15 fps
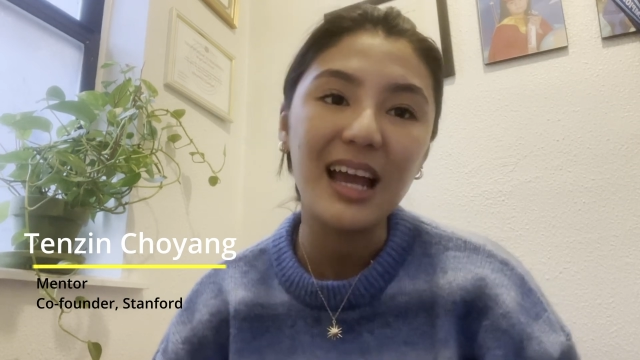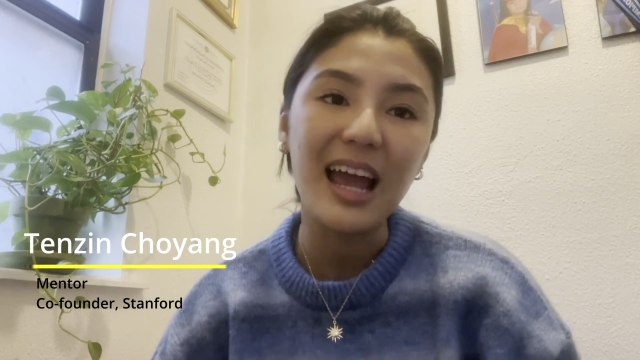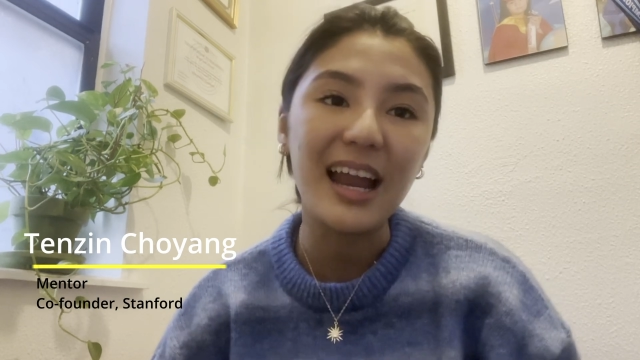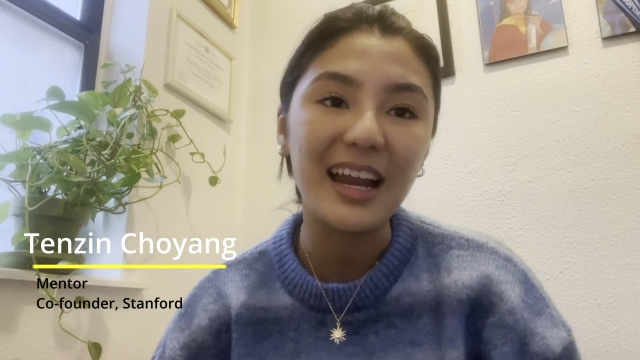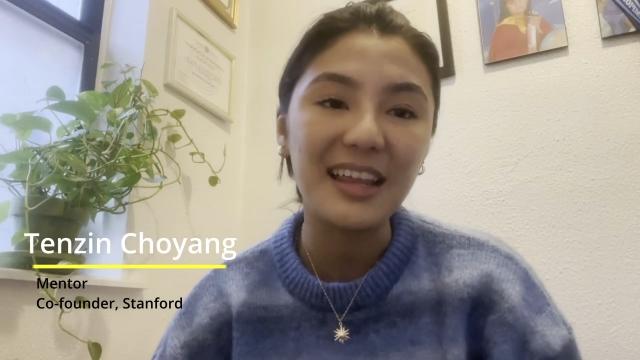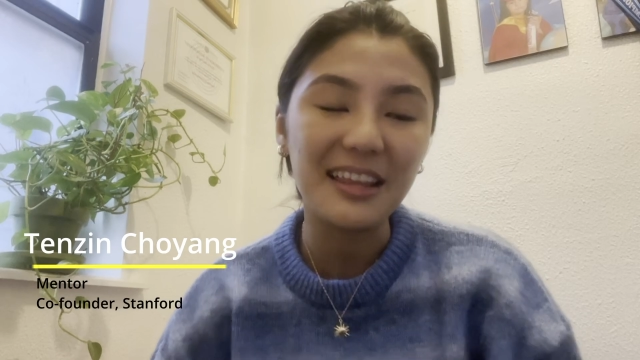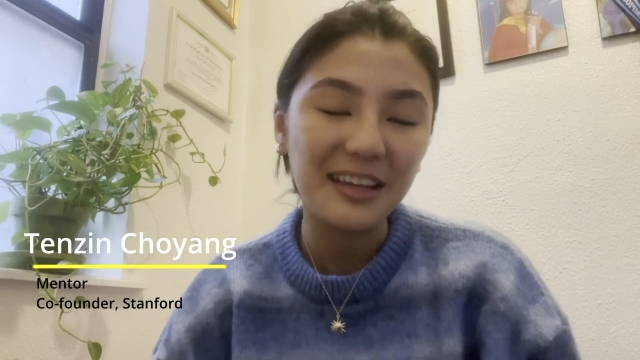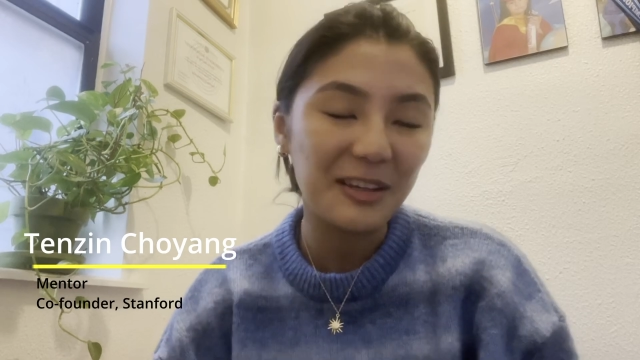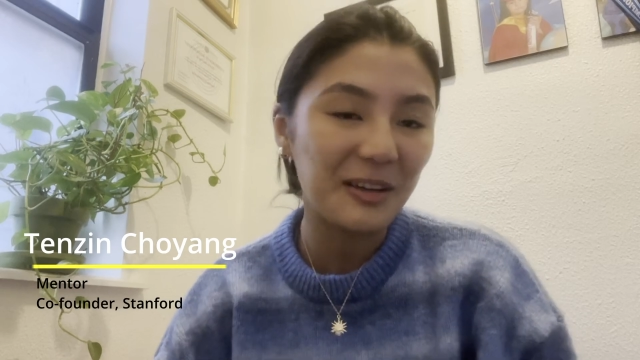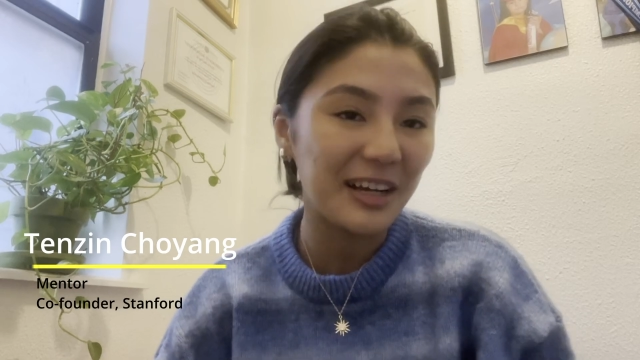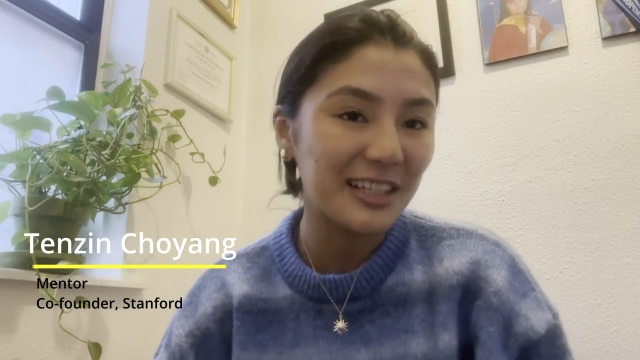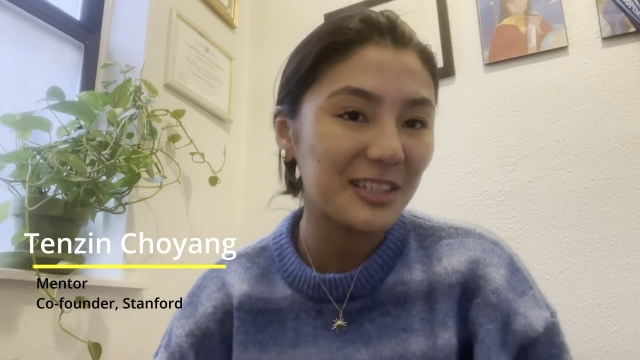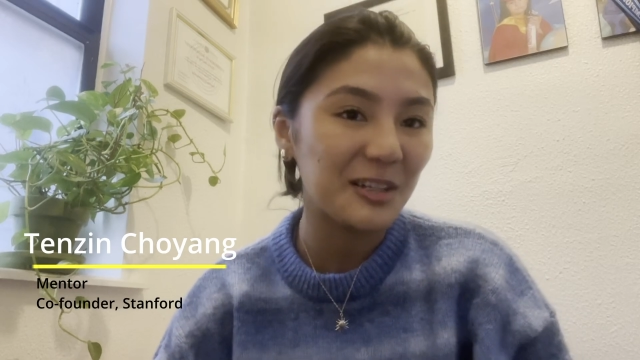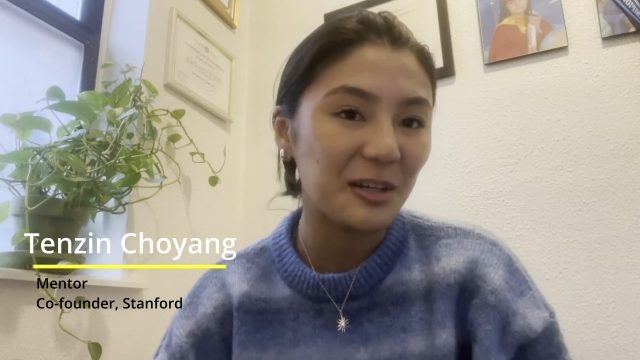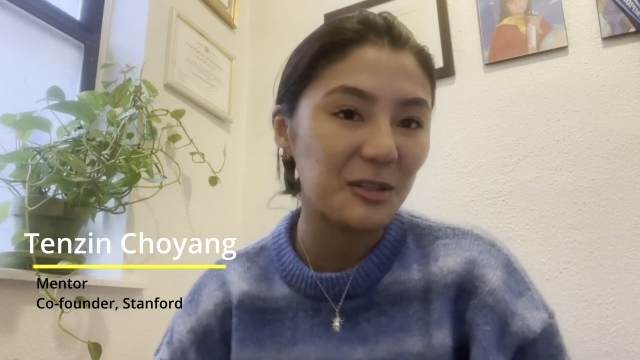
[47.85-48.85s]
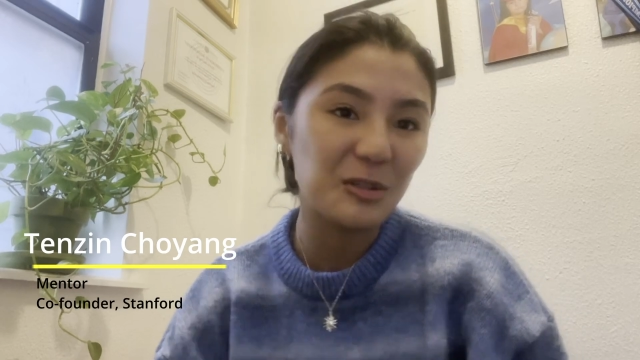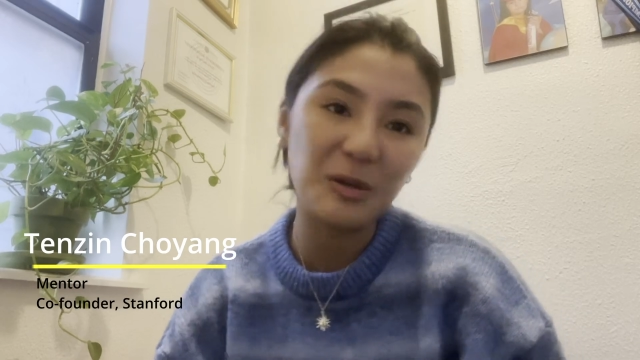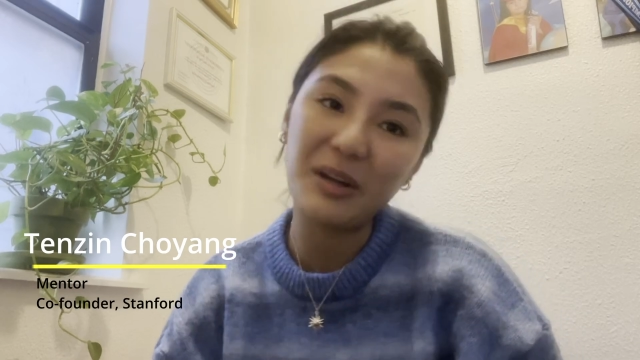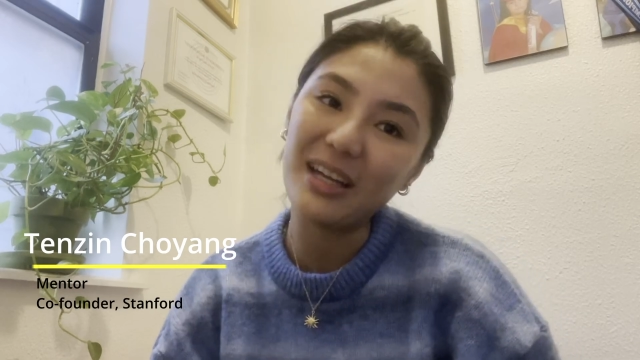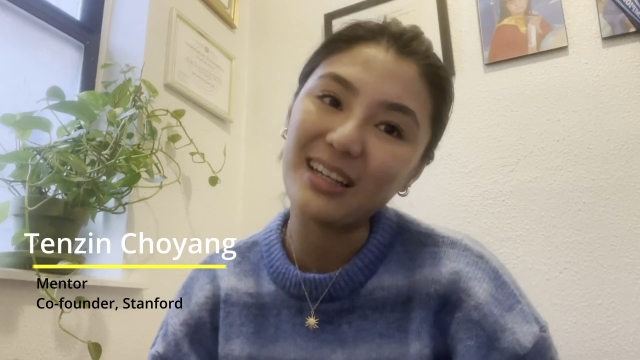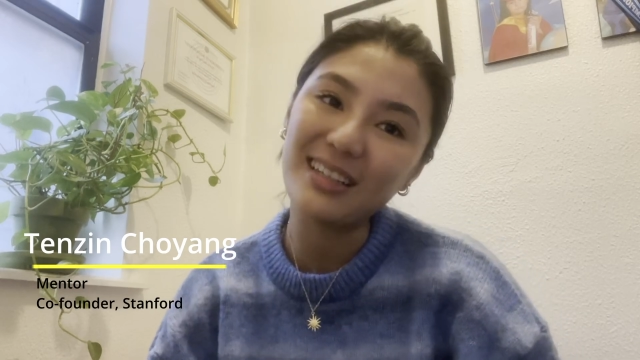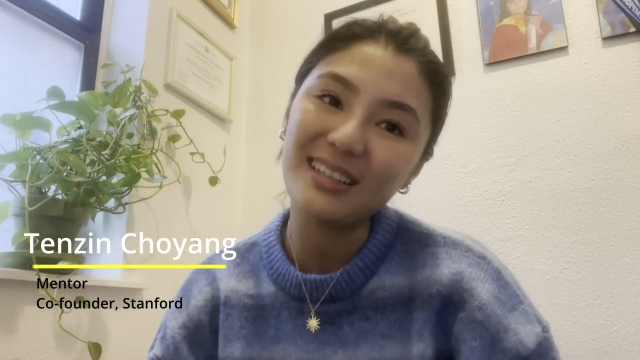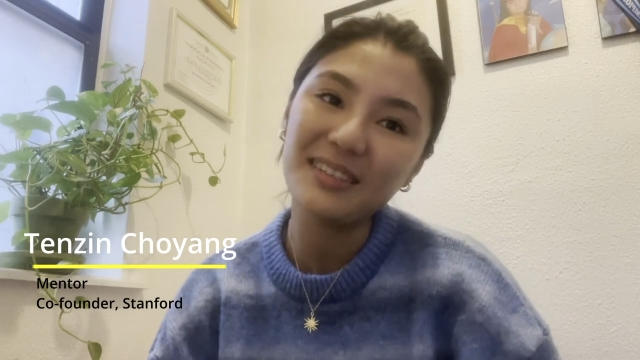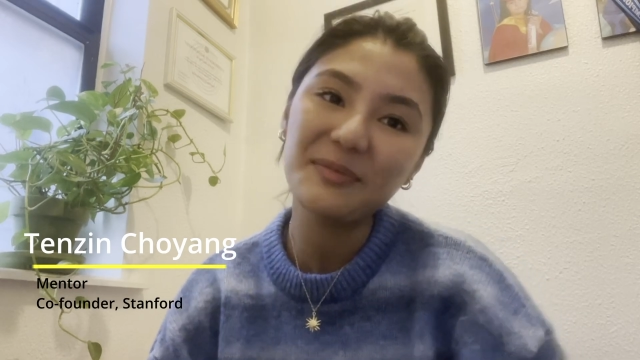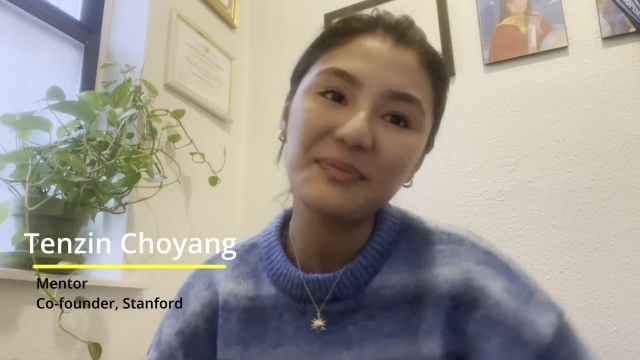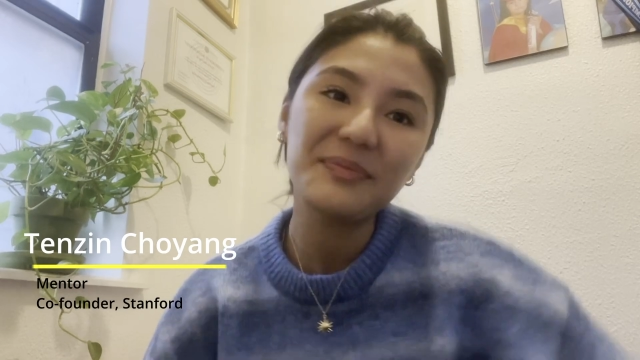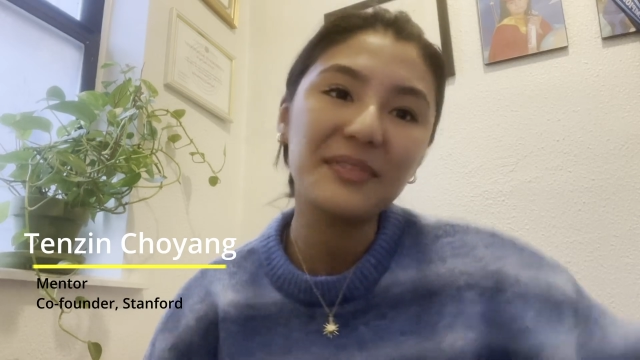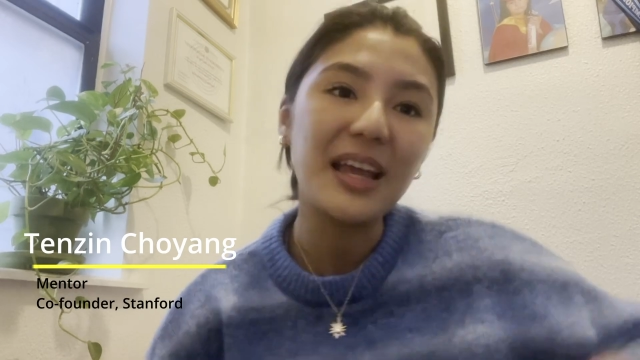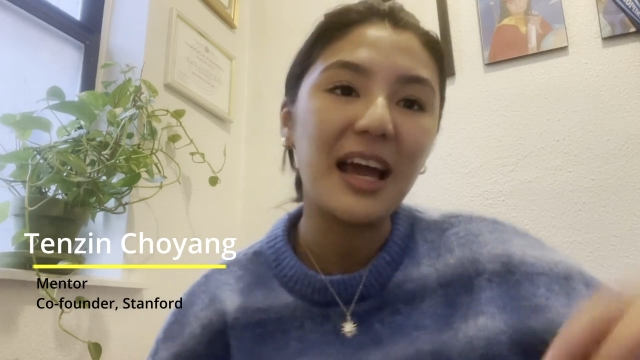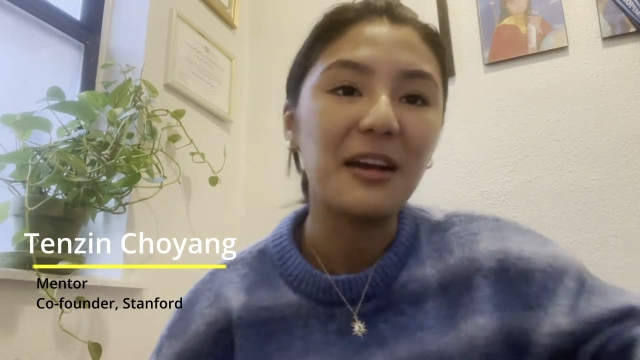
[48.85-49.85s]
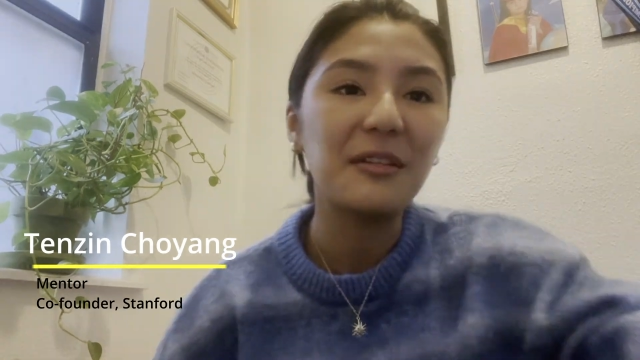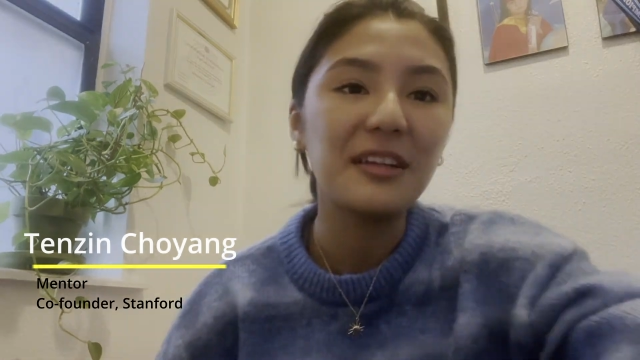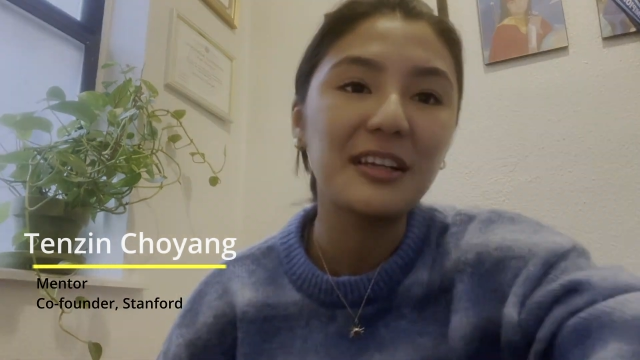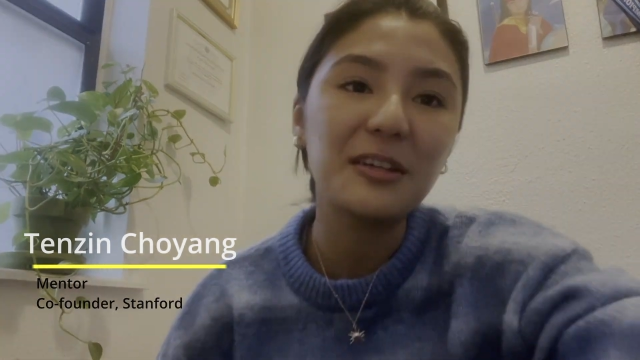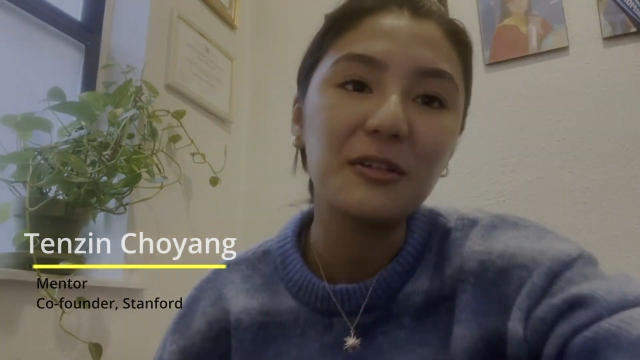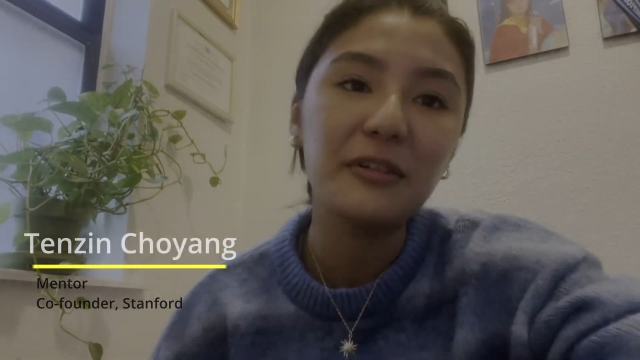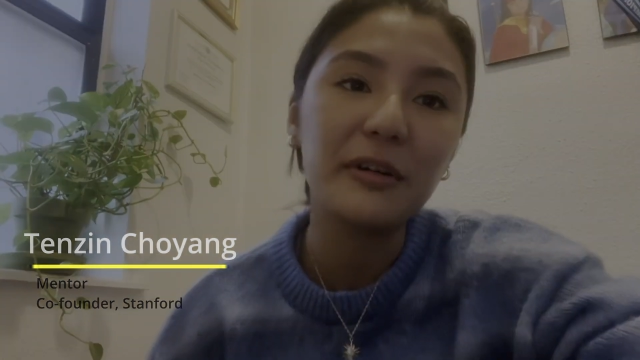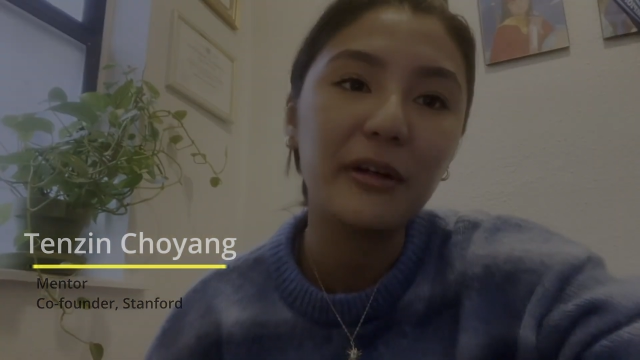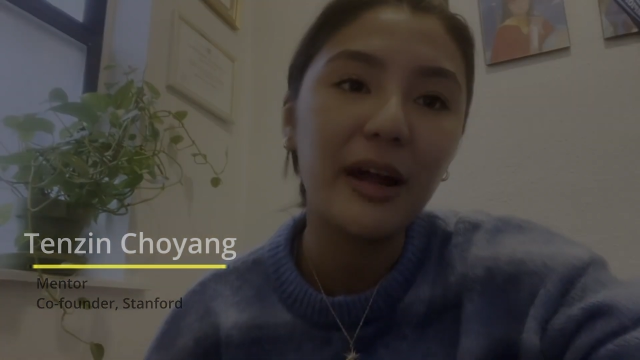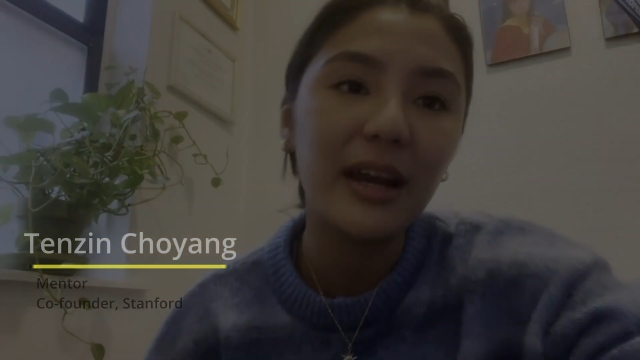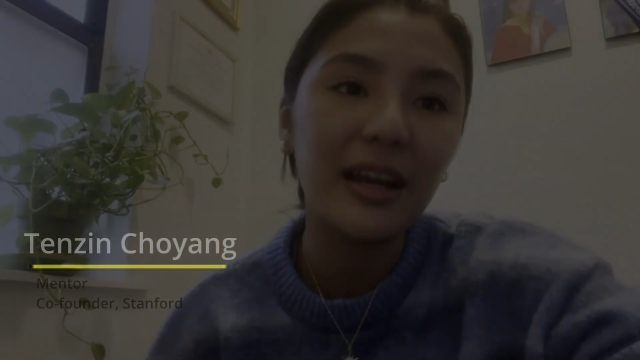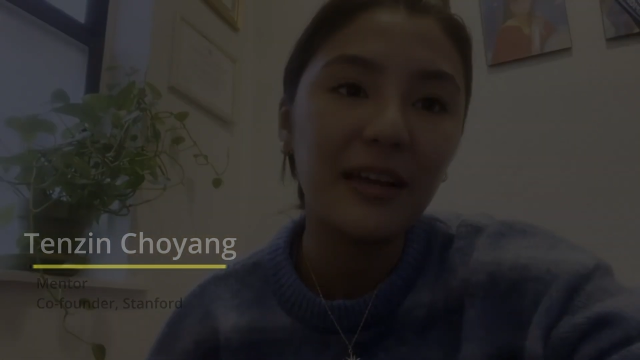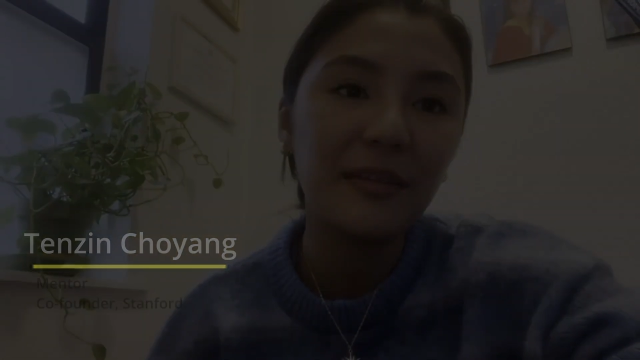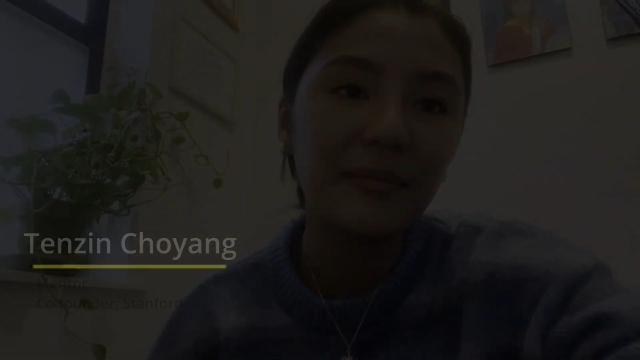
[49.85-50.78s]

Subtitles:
And I think you guys should all join. I don't think you'll regret it.